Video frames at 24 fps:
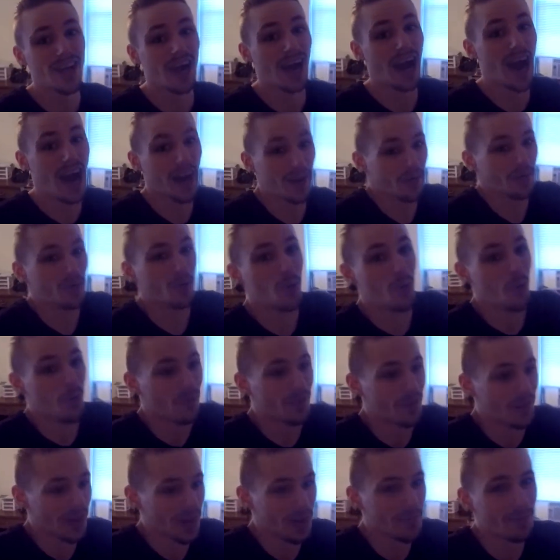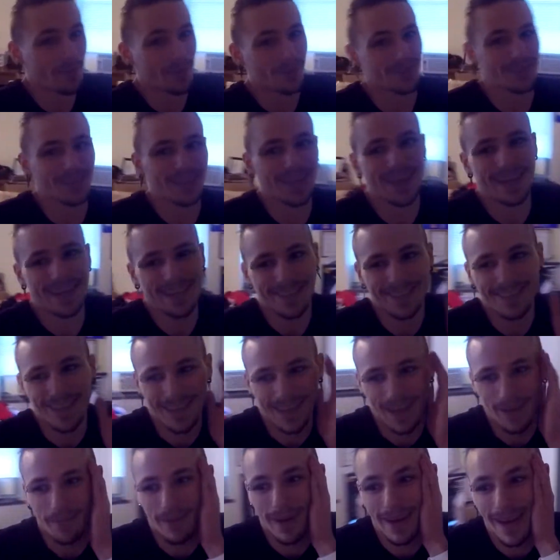I don't know if I'm going to be able to get it
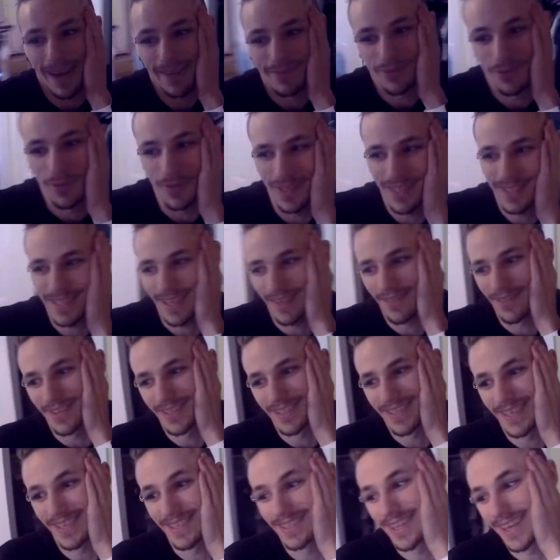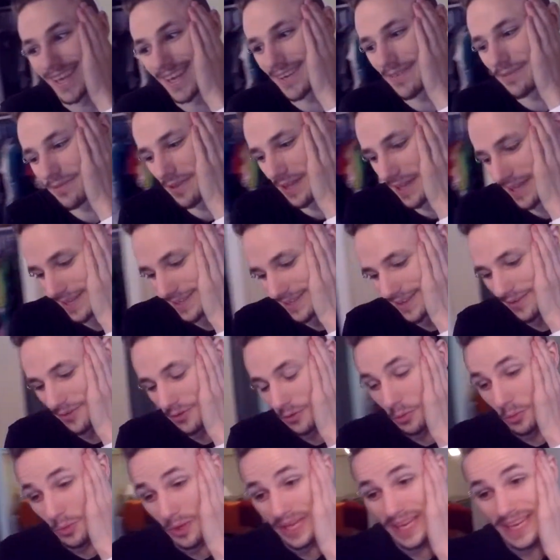done. I might have to extend the deadline for like another
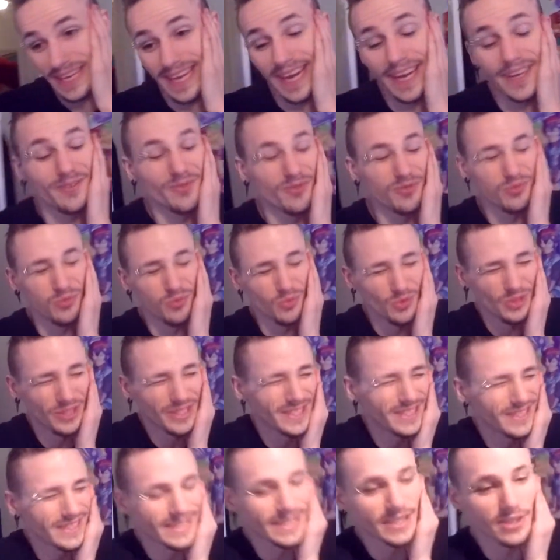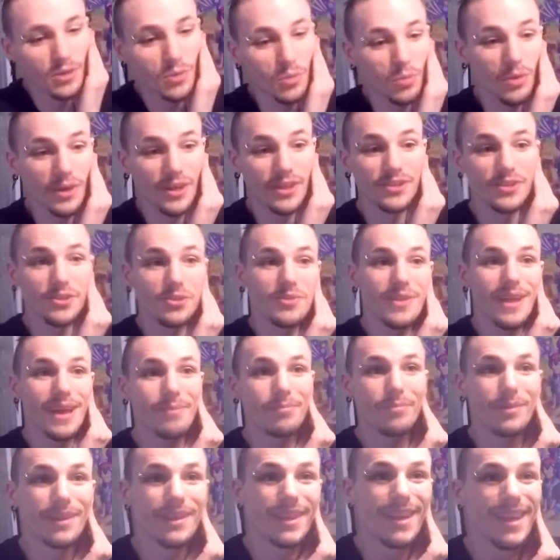week, and I really don't want to do
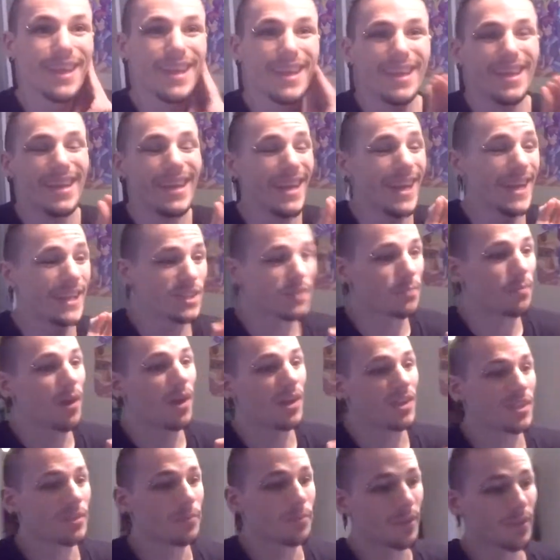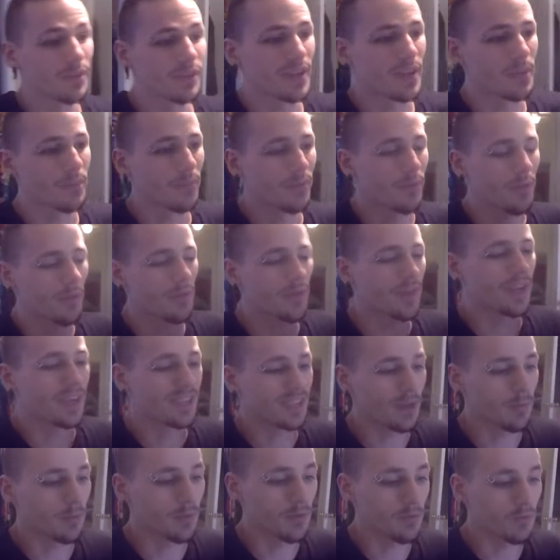that, but it's a possibility. But the thing
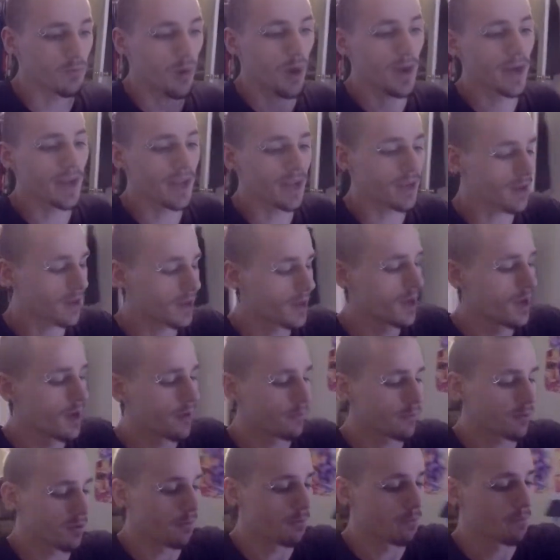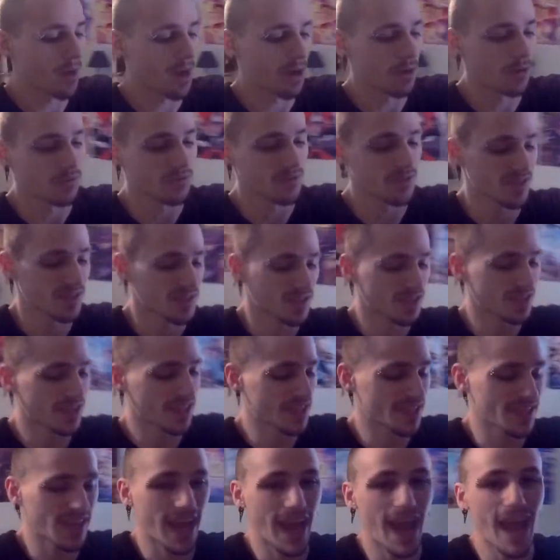is, I've been writing for about
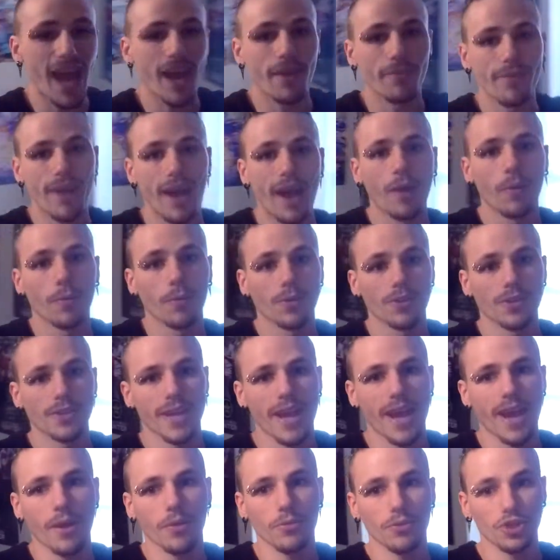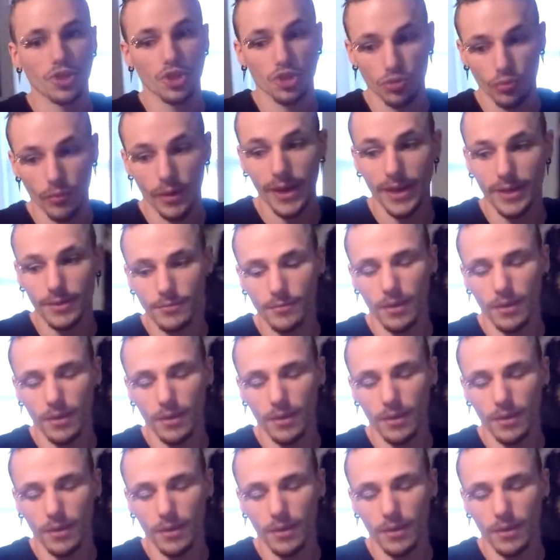6.5 hours now straight.